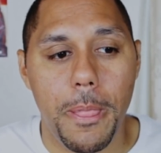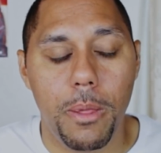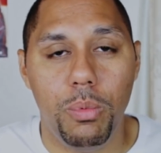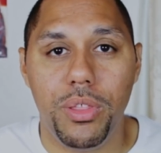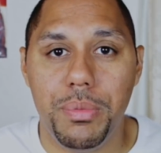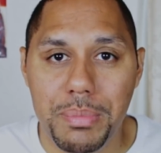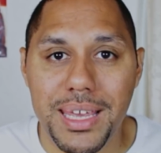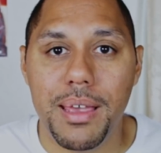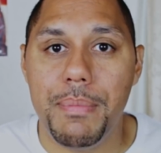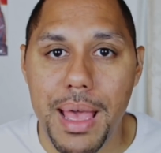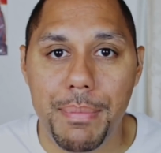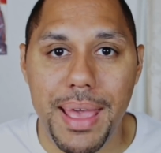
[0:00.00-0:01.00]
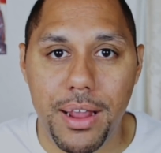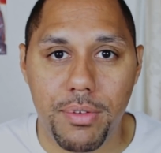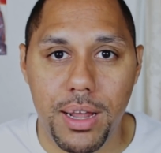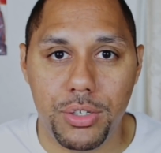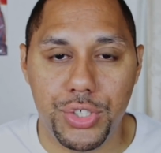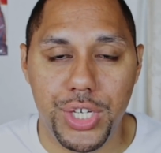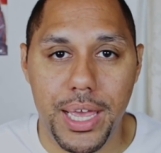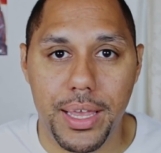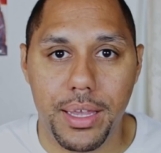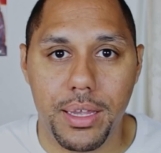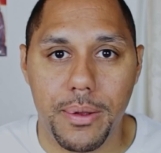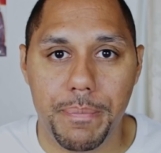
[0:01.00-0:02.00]
with me and my background
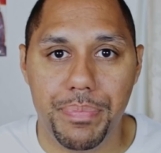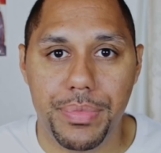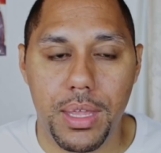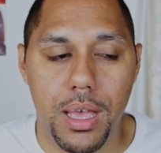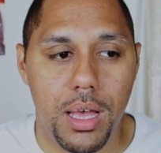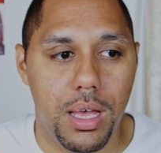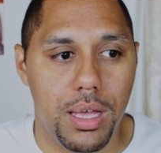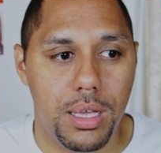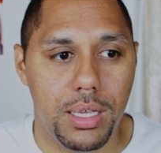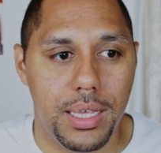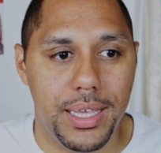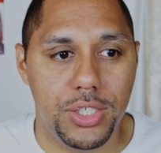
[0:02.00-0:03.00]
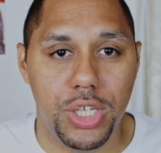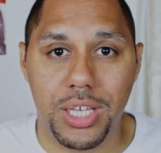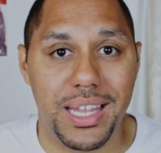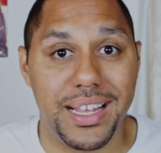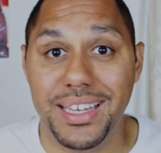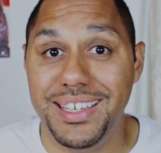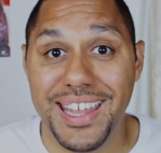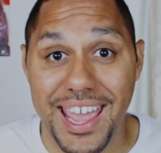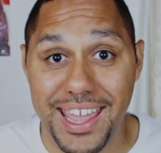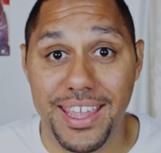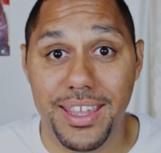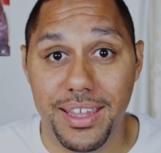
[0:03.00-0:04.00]
check, it took like a
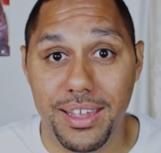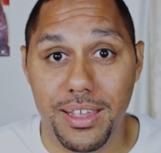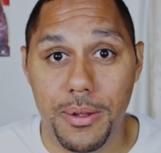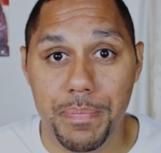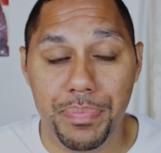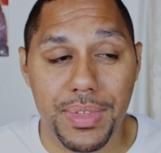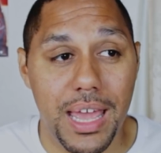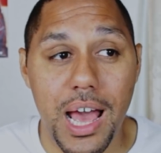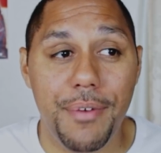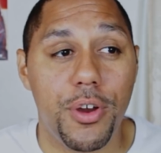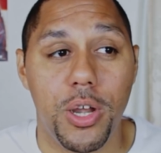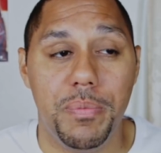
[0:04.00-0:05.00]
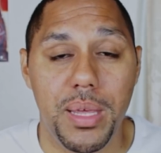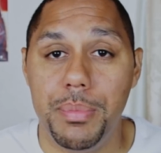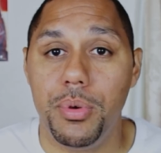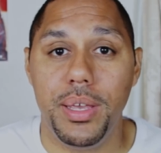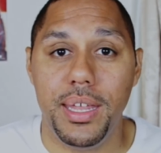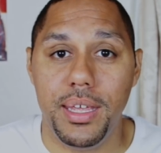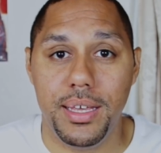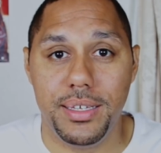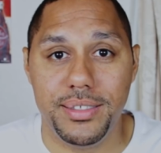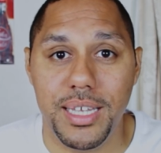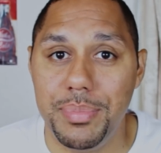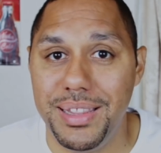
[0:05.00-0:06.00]
day. Now, I've heard of people getting
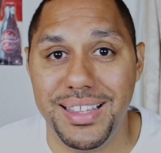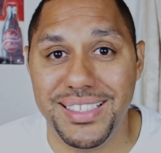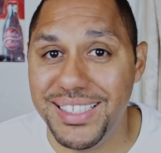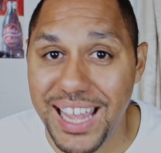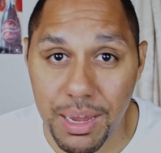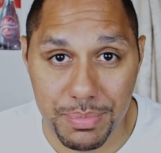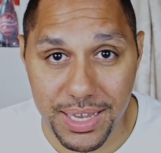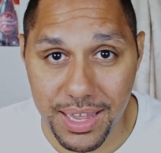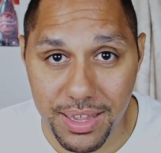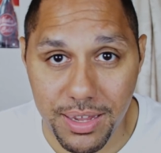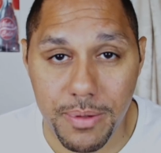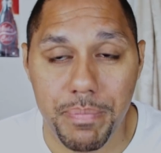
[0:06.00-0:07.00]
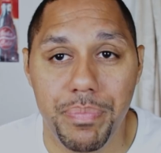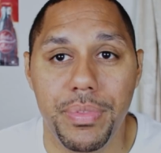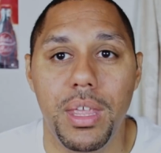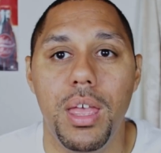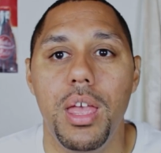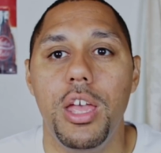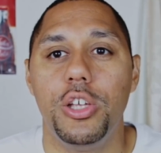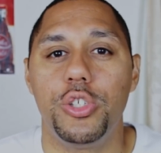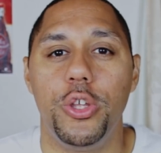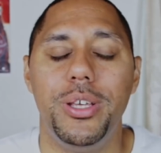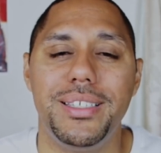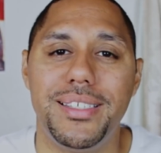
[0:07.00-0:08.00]
accepted the same day. So
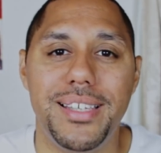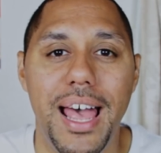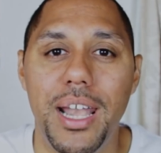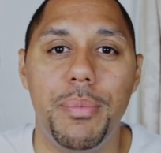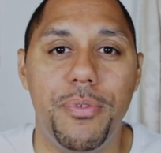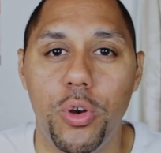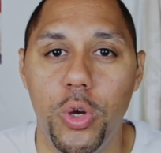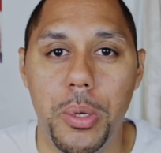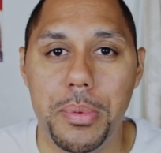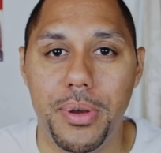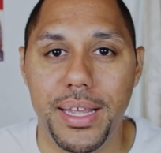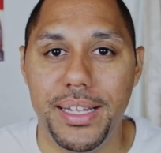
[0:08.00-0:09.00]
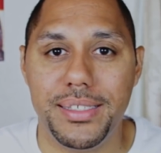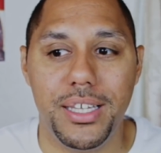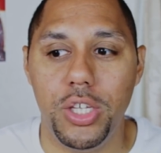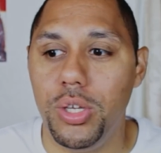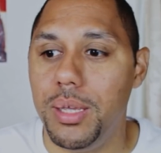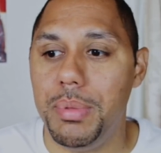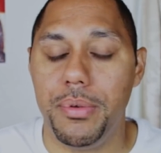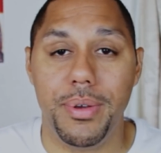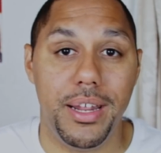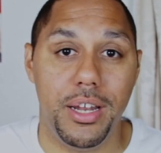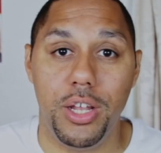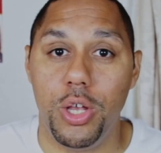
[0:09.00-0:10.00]
you can sign up for Uber Eats and you can be
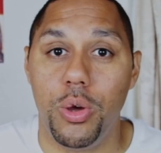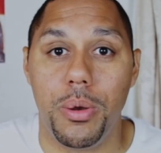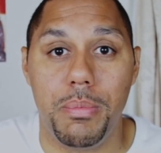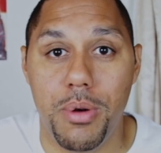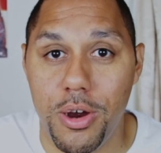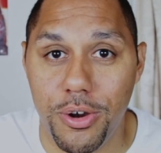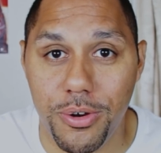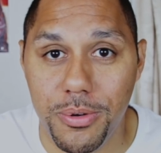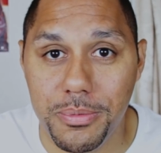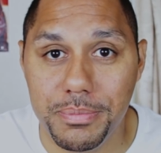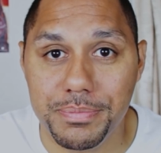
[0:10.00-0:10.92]
ready to go tomorrow.